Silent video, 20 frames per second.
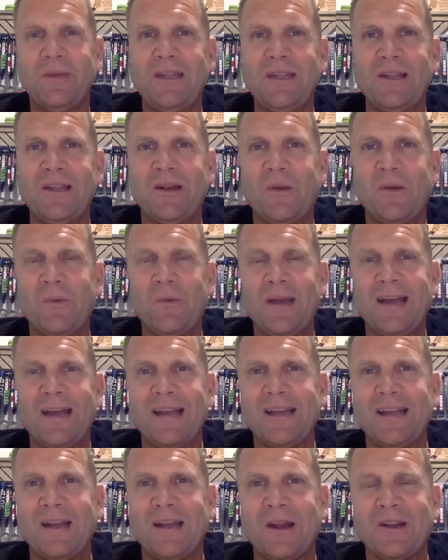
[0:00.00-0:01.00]
here at WEC
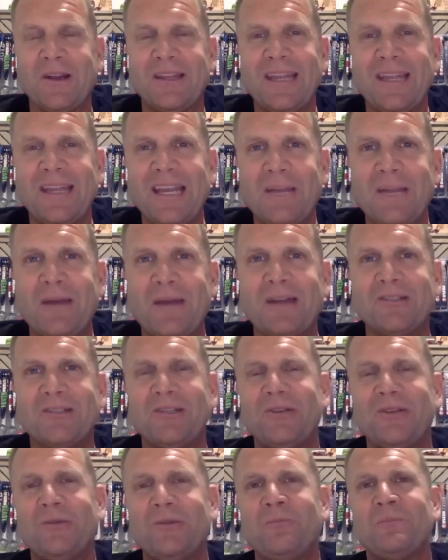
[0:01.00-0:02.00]
are thinking about
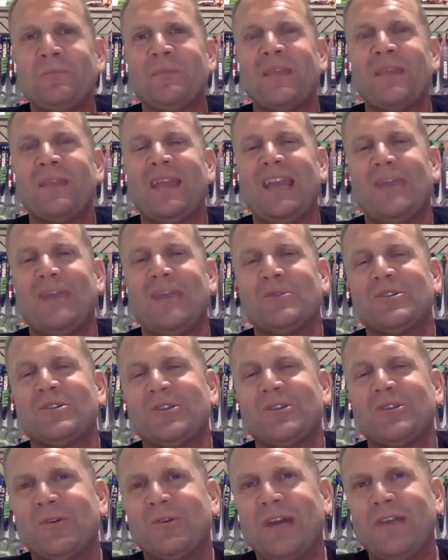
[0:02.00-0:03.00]
you, and we're
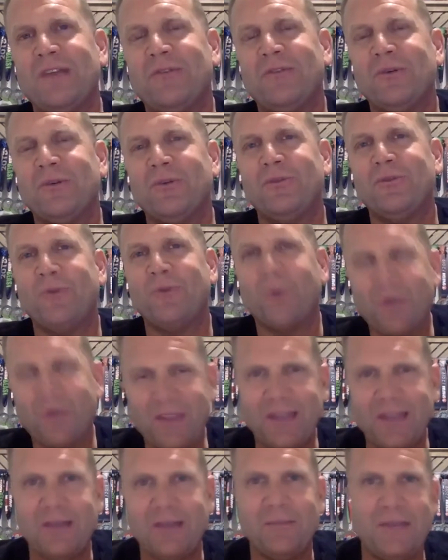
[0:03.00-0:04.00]
so grateful for
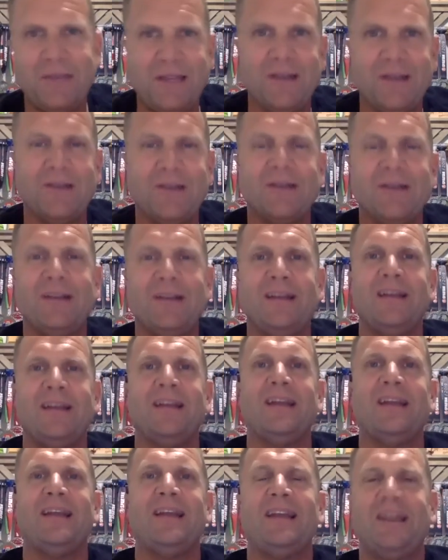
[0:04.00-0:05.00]
them here
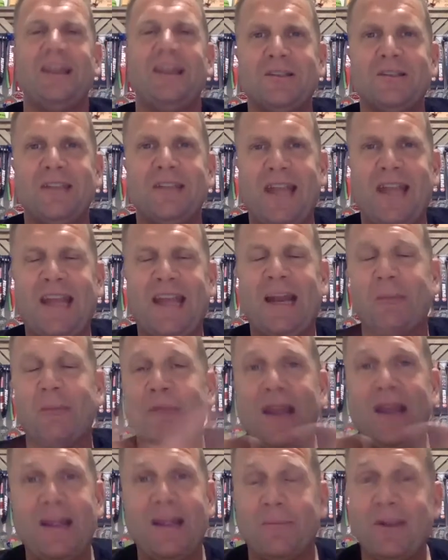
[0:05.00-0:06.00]
today. And I
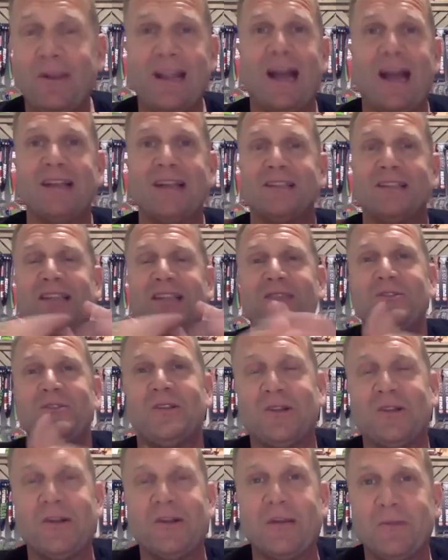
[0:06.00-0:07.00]
pray God just gives you an
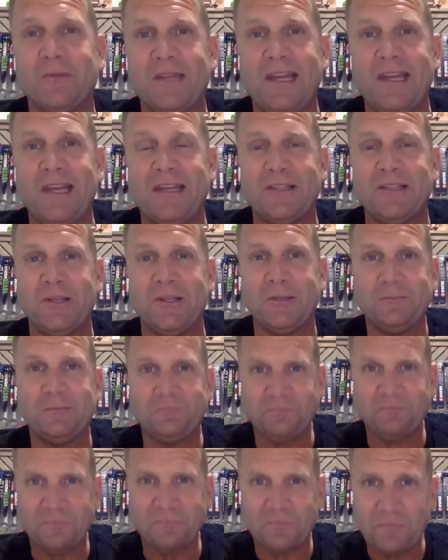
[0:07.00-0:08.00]
incredible day. So
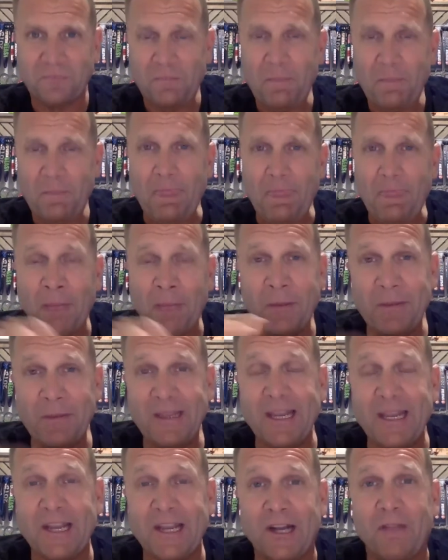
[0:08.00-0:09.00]
I'm going to be
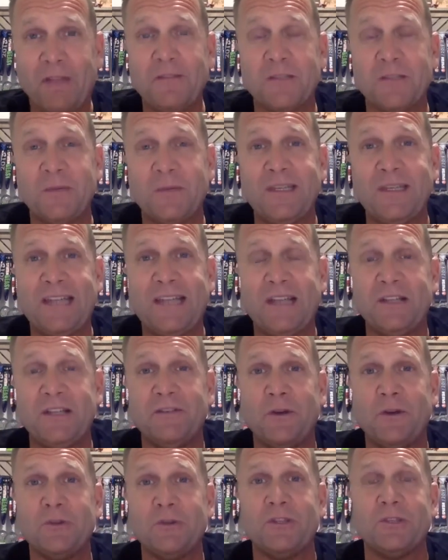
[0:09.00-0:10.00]
kicking off this week daily
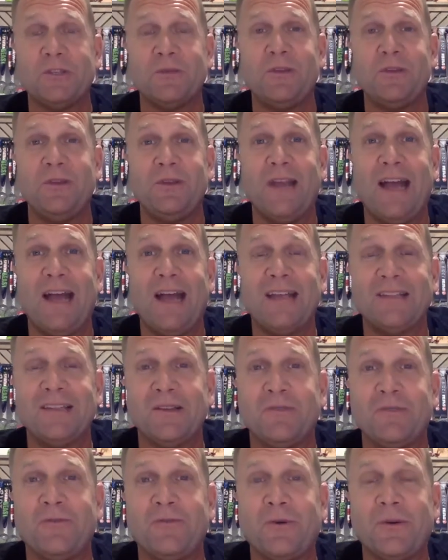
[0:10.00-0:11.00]
devotions with you guys.
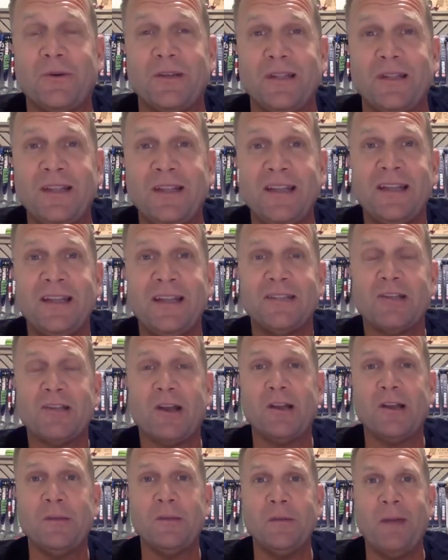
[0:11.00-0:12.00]
Looking forward to
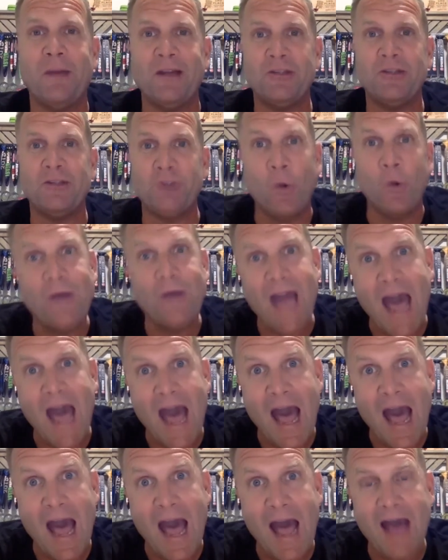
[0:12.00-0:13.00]
talking a little bit about
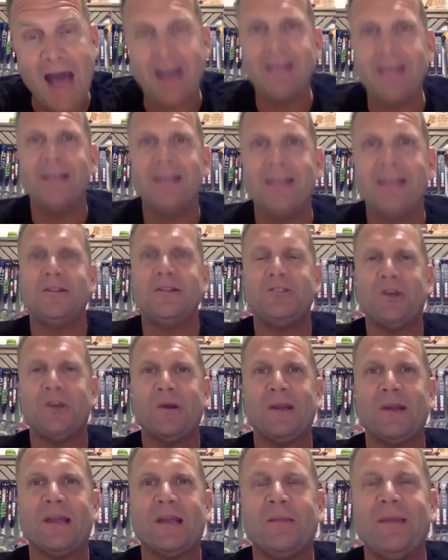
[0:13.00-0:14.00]
Jonah
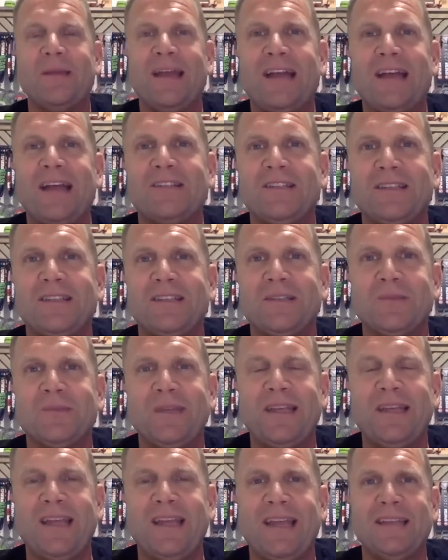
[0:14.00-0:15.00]
coming at you this
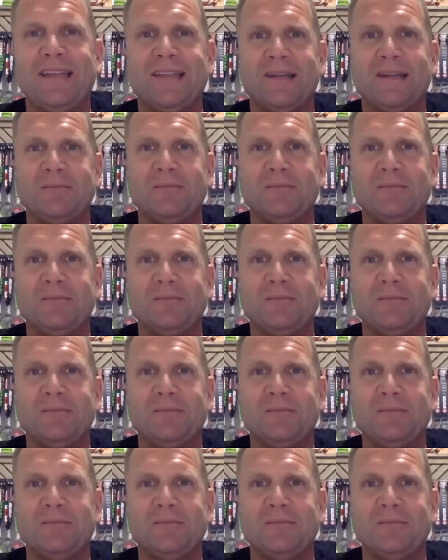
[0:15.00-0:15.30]
week. And